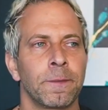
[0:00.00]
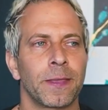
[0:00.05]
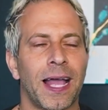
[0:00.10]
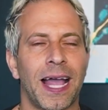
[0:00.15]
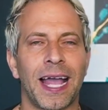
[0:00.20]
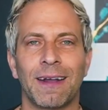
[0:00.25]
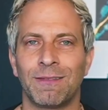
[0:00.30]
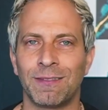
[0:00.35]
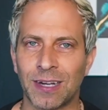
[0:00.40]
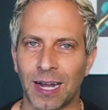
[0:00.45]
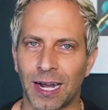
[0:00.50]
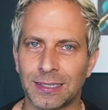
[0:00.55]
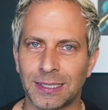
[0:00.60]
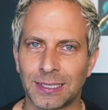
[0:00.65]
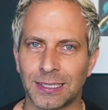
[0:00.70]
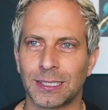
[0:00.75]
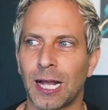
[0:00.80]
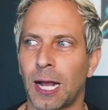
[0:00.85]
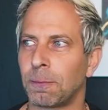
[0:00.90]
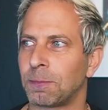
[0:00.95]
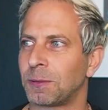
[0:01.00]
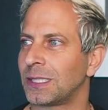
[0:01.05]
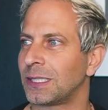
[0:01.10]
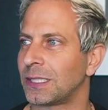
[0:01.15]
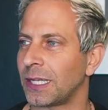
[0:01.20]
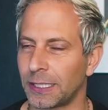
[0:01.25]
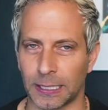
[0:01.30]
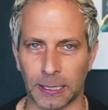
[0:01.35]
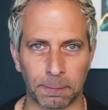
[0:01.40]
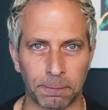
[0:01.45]
i have not stopped
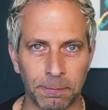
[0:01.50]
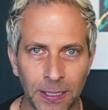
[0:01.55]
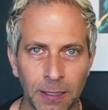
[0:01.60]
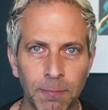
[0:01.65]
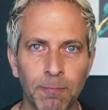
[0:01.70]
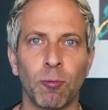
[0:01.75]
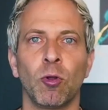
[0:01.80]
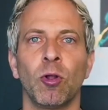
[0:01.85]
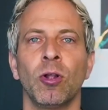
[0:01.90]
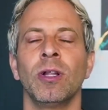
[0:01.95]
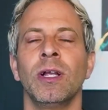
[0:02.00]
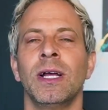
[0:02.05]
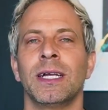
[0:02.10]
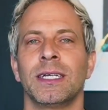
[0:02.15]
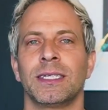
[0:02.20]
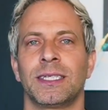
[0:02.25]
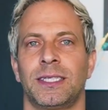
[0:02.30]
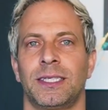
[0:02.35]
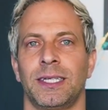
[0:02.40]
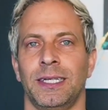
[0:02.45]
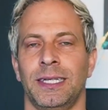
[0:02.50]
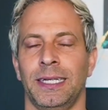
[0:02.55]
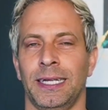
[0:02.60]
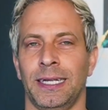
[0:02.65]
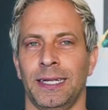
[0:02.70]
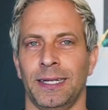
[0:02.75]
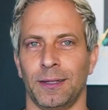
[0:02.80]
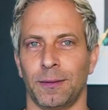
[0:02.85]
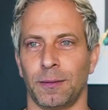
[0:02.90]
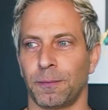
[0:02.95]
studying people
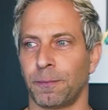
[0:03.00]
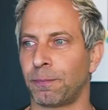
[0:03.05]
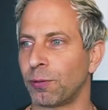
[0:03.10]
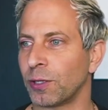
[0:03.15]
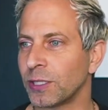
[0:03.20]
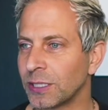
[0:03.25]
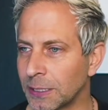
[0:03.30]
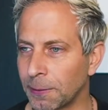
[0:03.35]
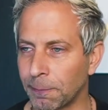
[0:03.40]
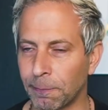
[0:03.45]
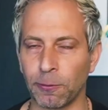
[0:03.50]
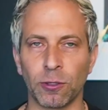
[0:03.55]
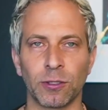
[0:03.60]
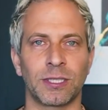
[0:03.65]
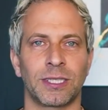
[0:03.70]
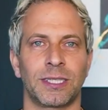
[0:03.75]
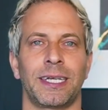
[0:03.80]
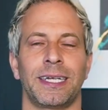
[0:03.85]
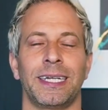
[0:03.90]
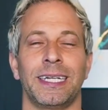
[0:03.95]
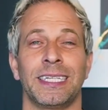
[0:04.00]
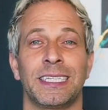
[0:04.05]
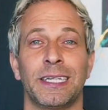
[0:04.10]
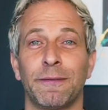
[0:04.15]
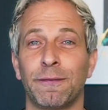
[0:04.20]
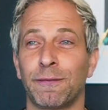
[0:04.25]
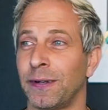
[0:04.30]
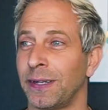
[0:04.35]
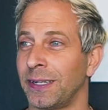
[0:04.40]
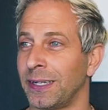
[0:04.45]
studying principles studying
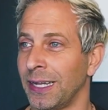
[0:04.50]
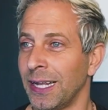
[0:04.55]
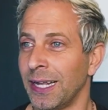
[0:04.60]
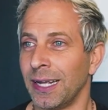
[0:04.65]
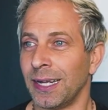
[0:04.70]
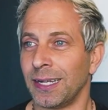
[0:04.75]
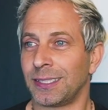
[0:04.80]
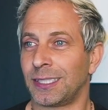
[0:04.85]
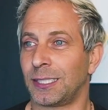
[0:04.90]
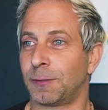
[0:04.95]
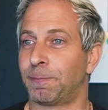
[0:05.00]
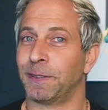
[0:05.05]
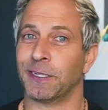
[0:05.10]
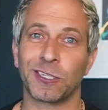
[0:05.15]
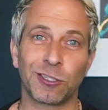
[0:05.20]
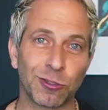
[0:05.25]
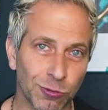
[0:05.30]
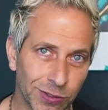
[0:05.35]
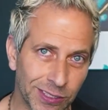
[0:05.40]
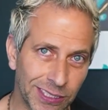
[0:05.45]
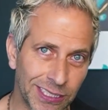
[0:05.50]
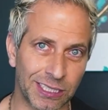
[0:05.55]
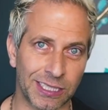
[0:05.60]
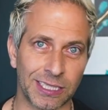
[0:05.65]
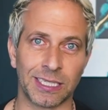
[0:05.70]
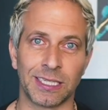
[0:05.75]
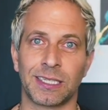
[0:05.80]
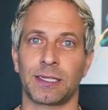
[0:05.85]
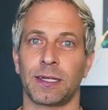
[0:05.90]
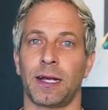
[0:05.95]
different spiritual
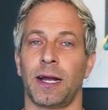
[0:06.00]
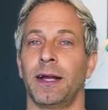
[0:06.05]
teachings